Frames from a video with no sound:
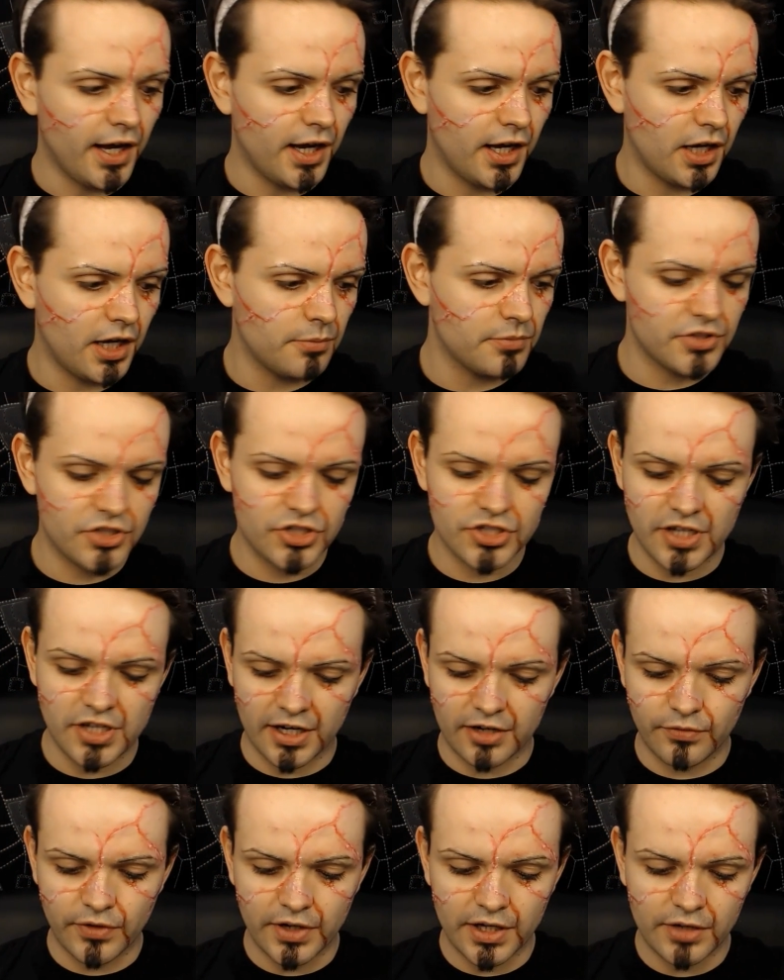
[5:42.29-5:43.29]
Um, this is
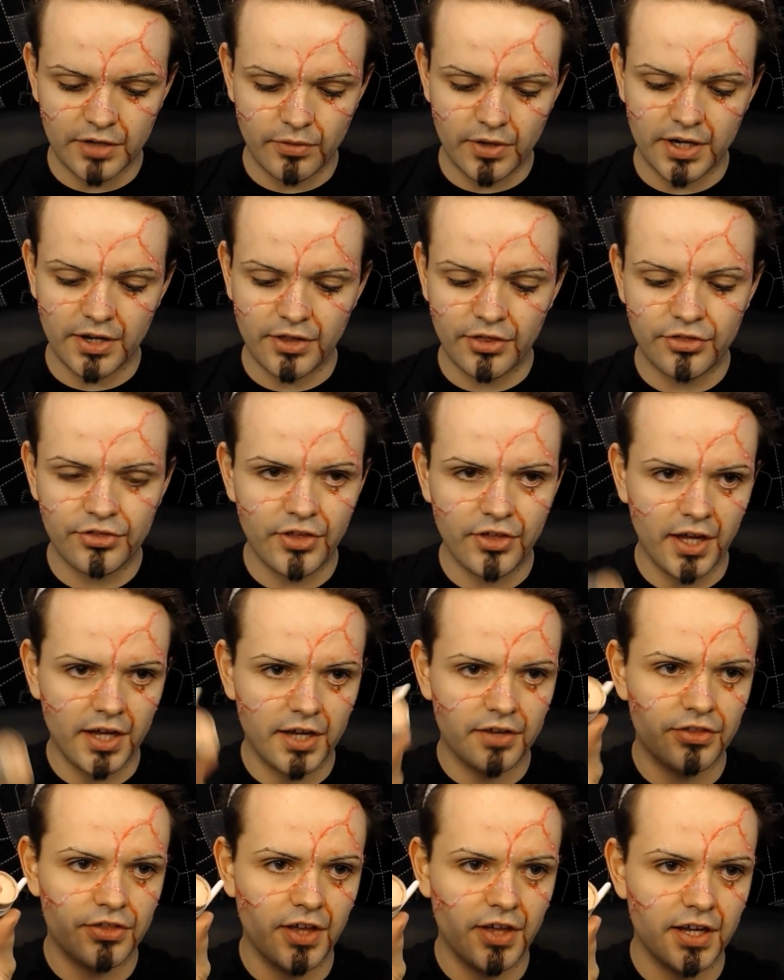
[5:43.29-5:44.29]
like a really, really
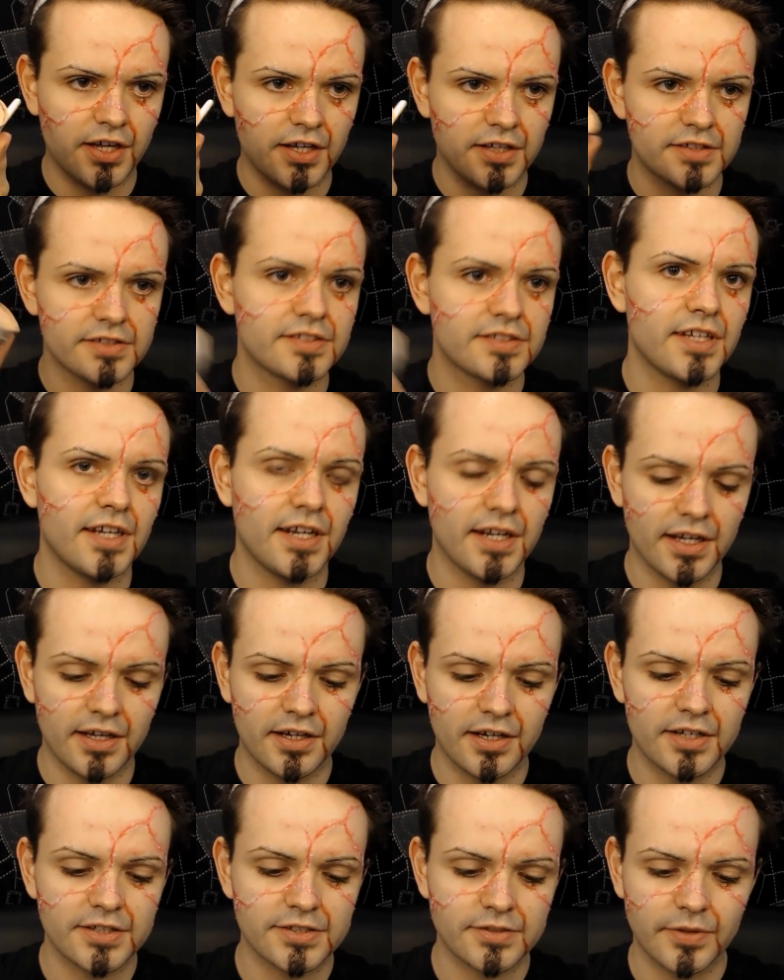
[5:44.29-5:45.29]
thick, thick
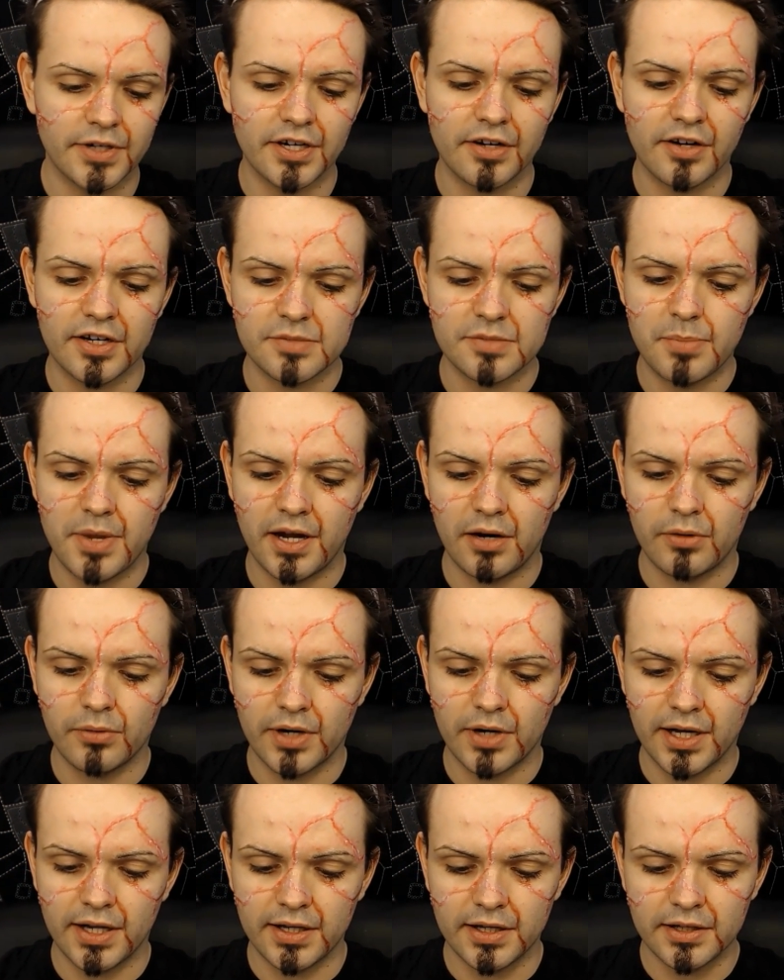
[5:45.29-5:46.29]
concealer, and it's a really nice
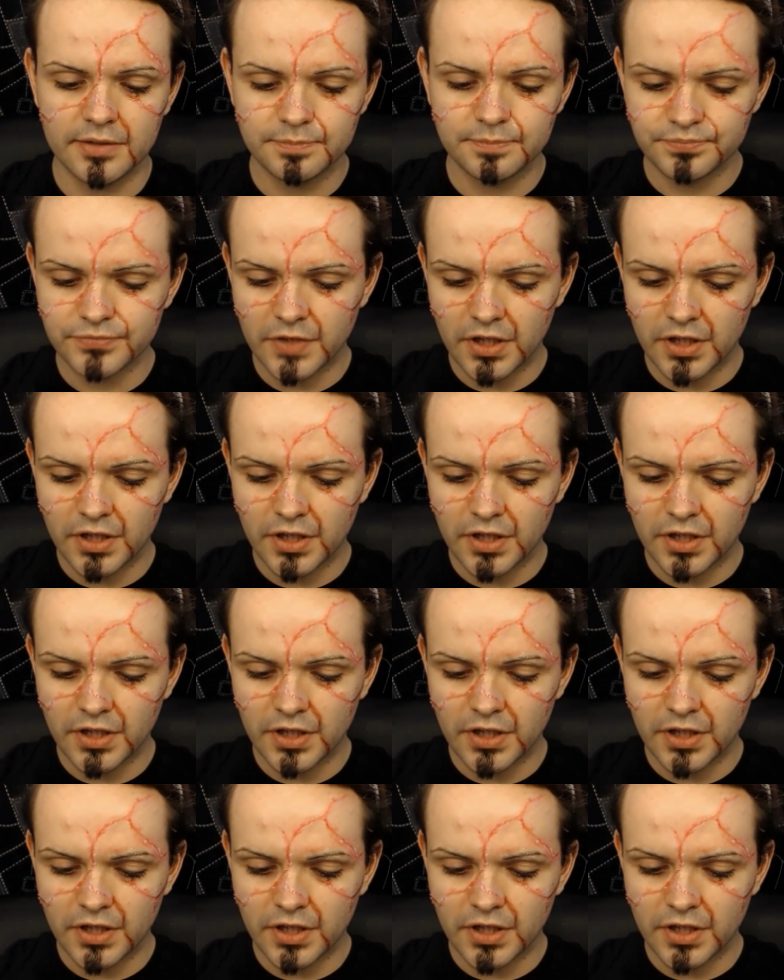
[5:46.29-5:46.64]
pale colour.